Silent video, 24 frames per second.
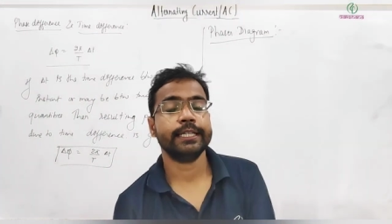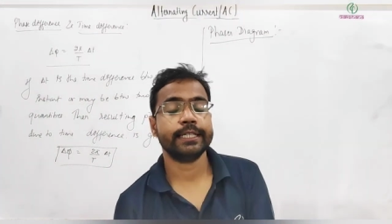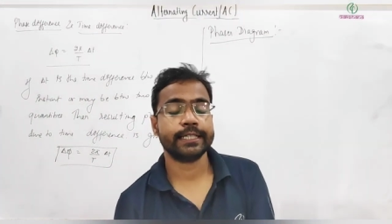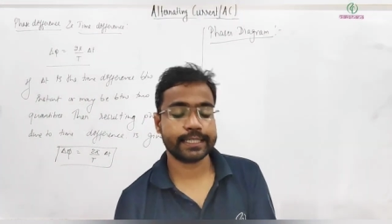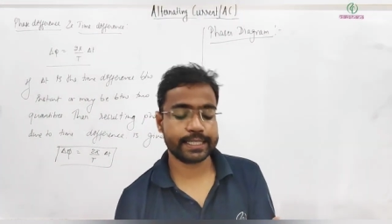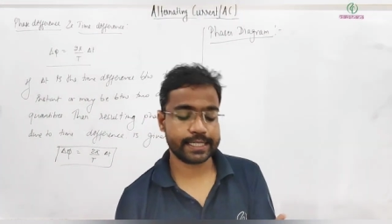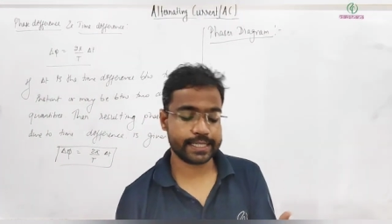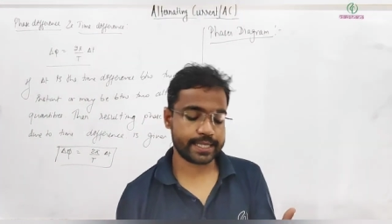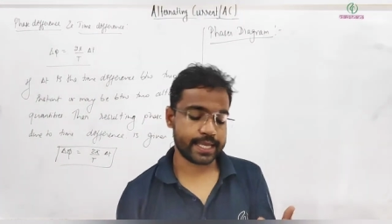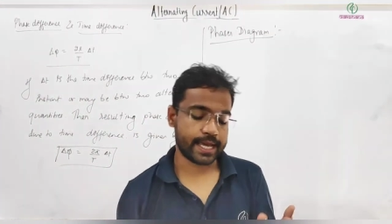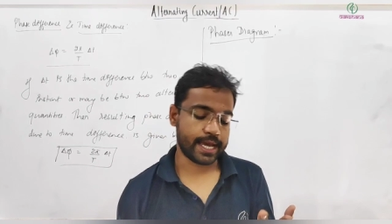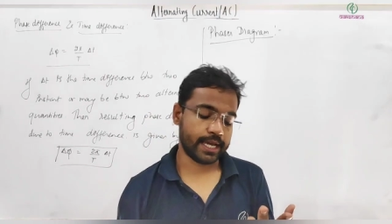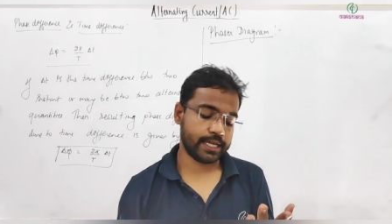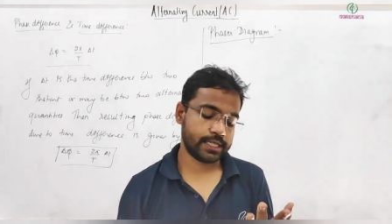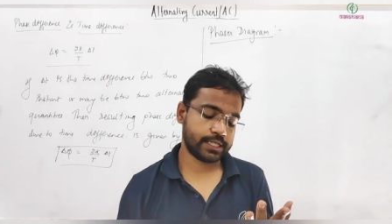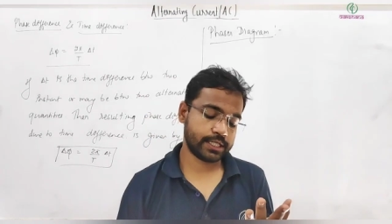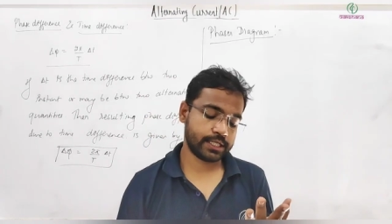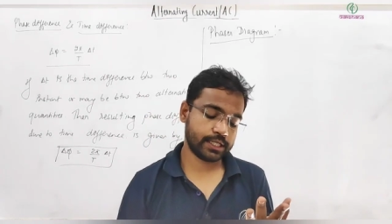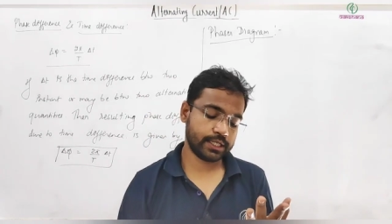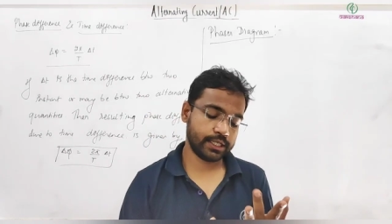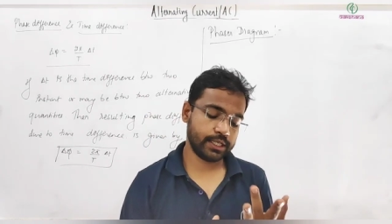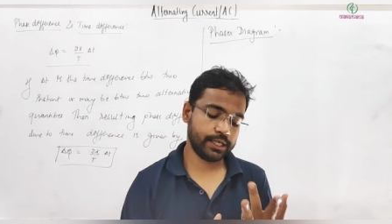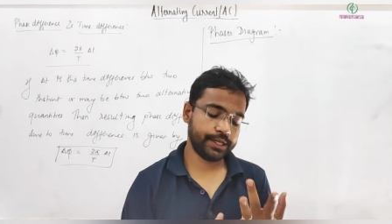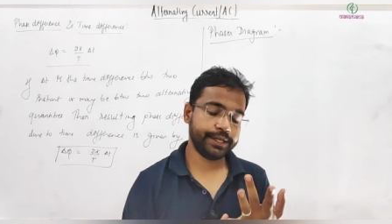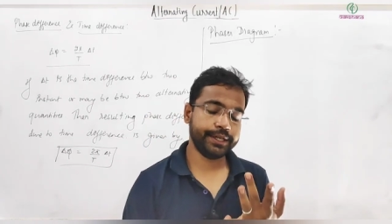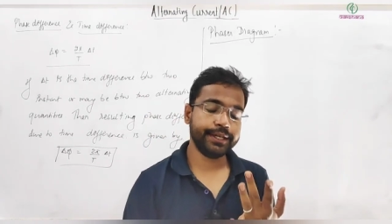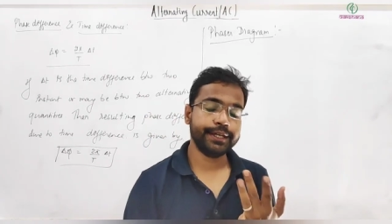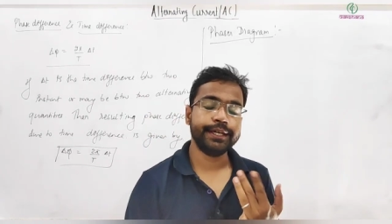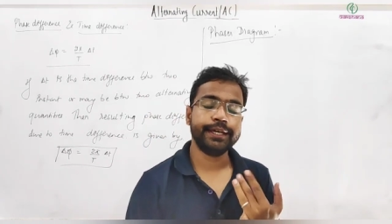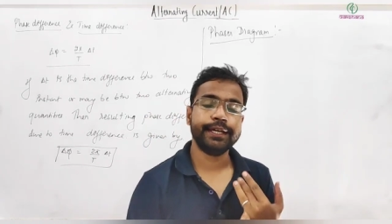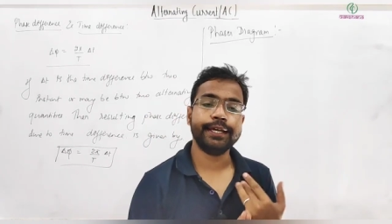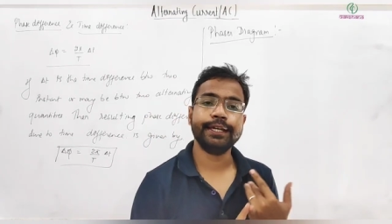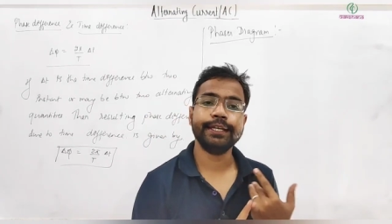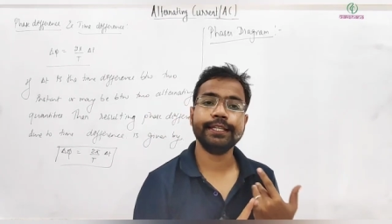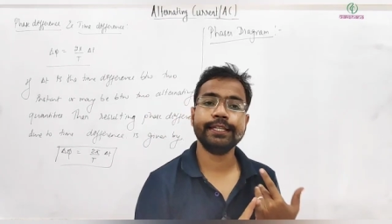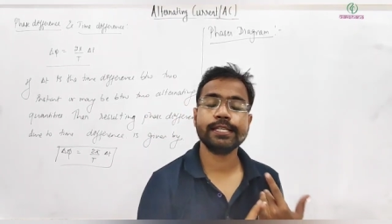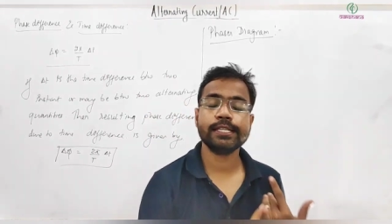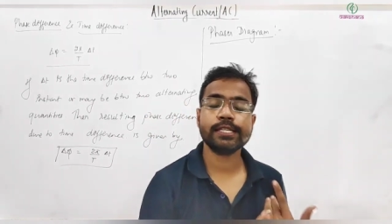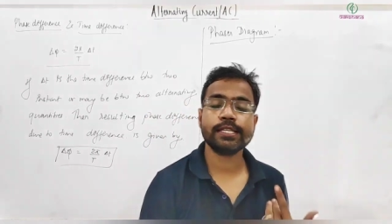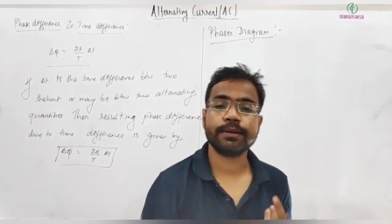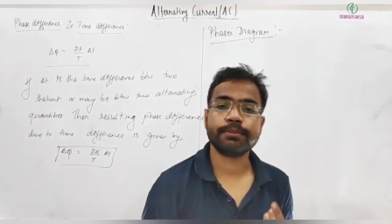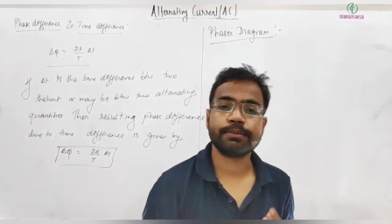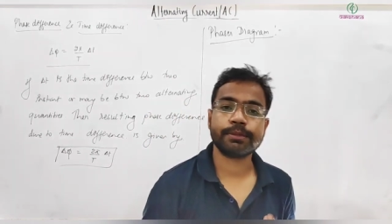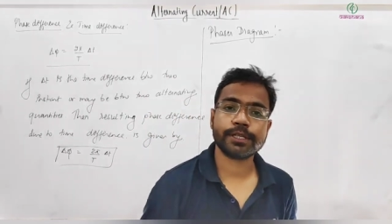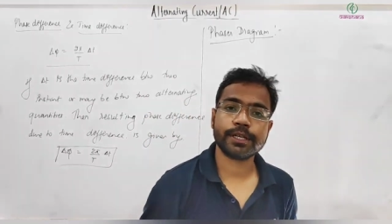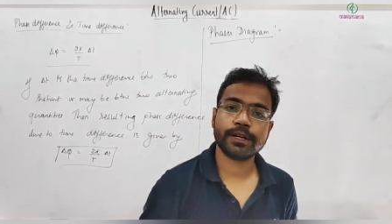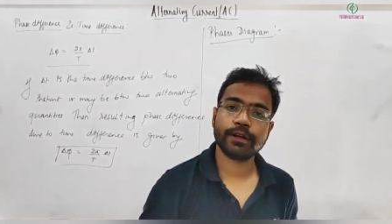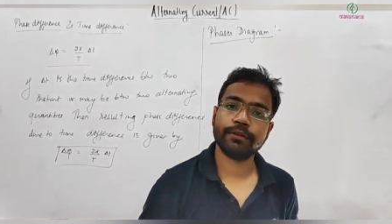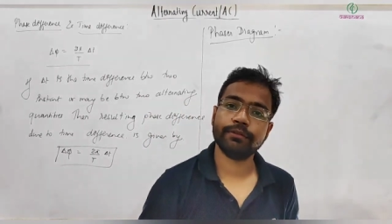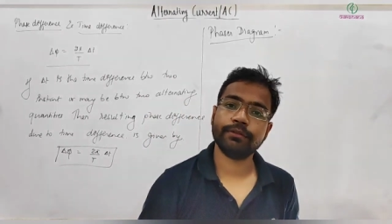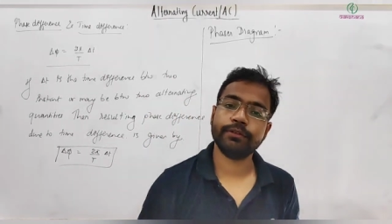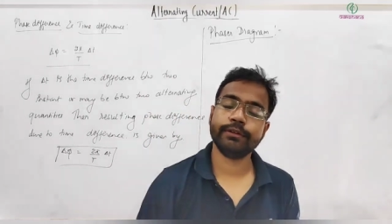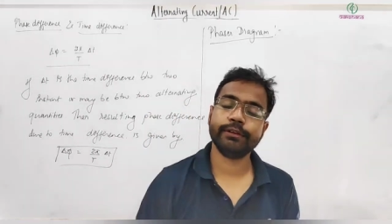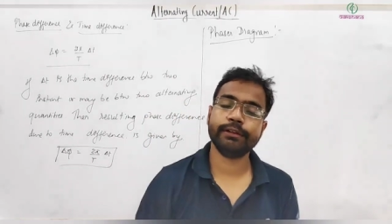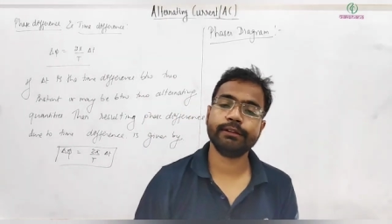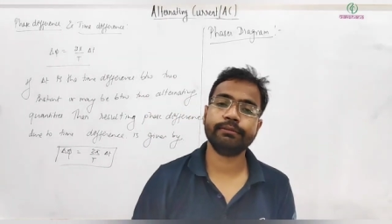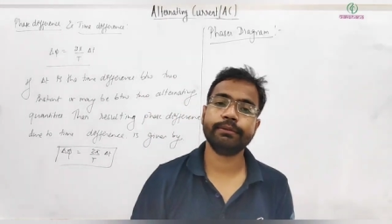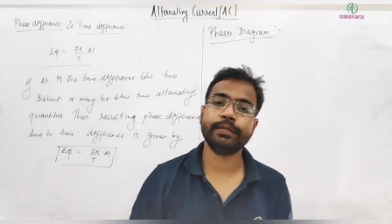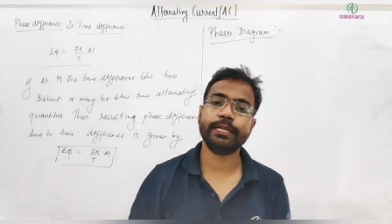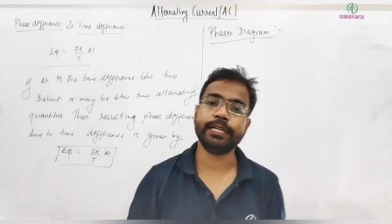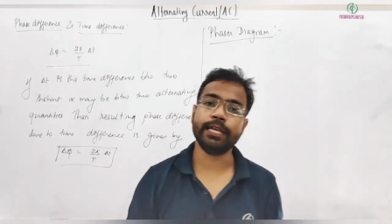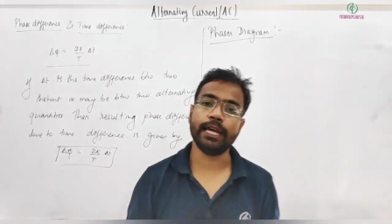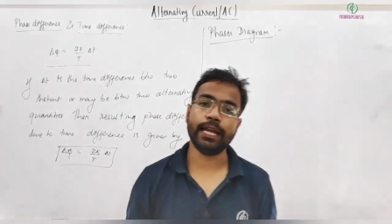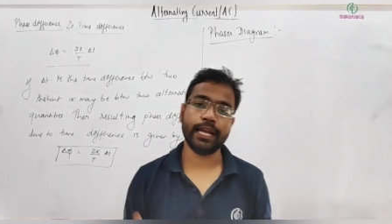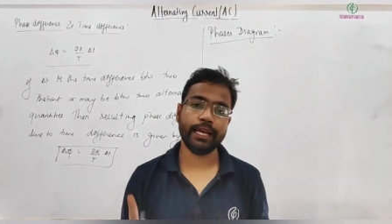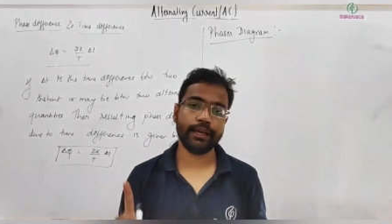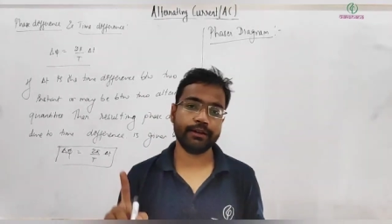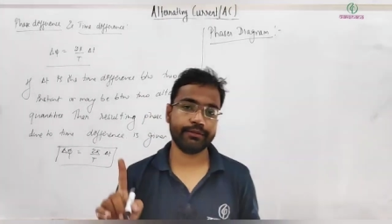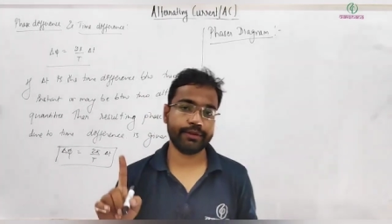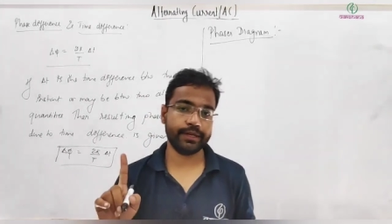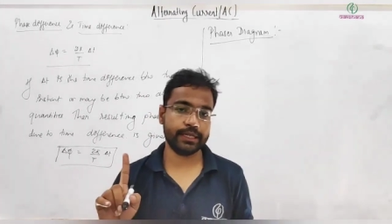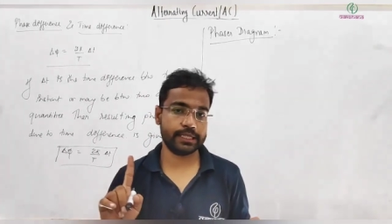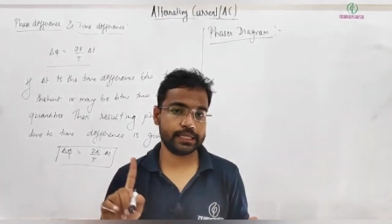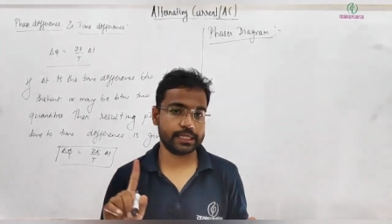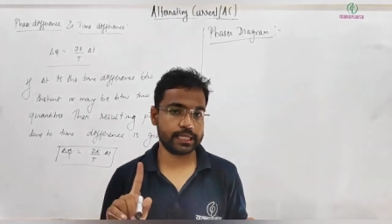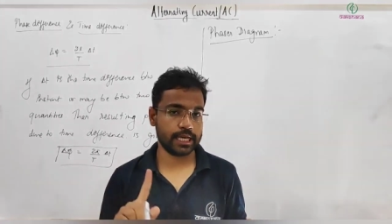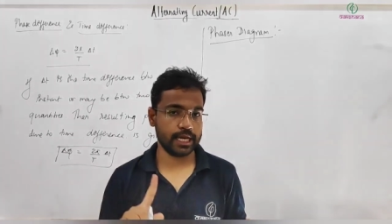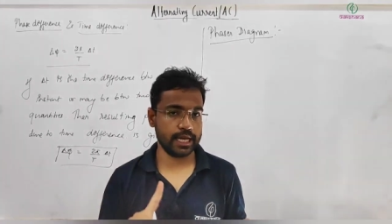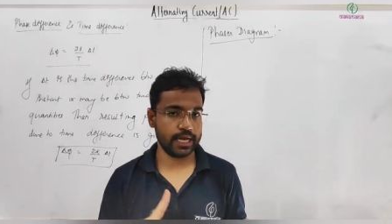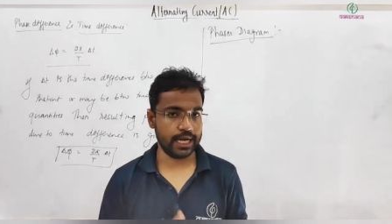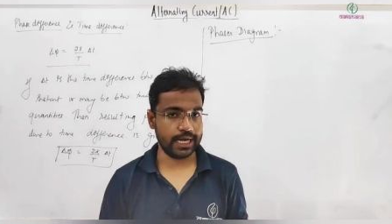is that in this chapter we will be dealing with